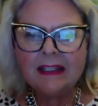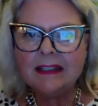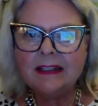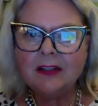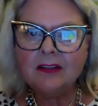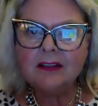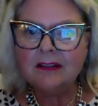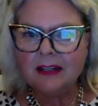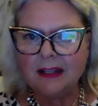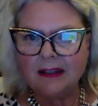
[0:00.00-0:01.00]
The other
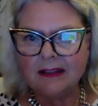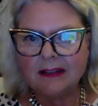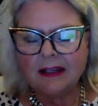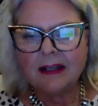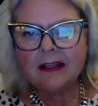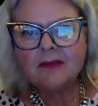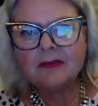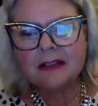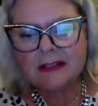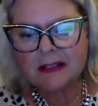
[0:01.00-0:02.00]
day, I
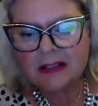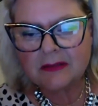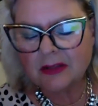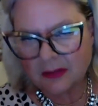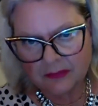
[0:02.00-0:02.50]
received,